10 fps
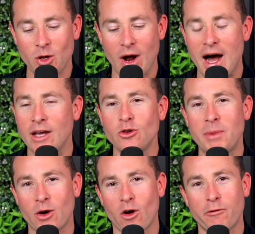are you
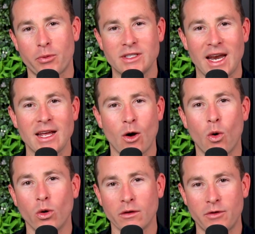better off presenting
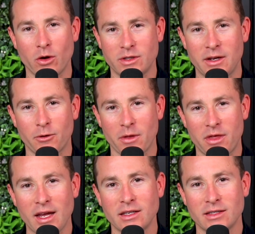all of those different
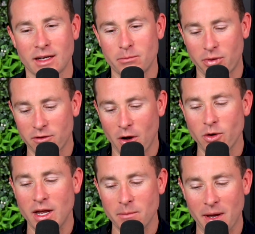things and
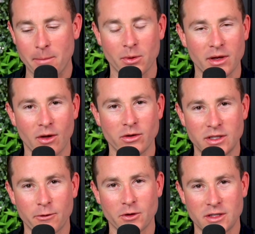provoking people in those
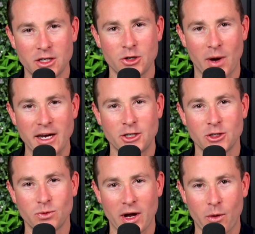different
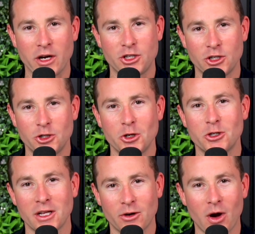situations where questions
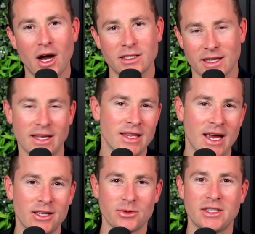usually arise? I think the
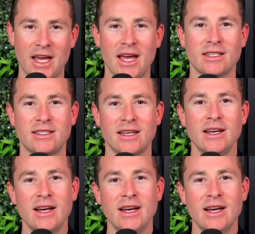answer is yes.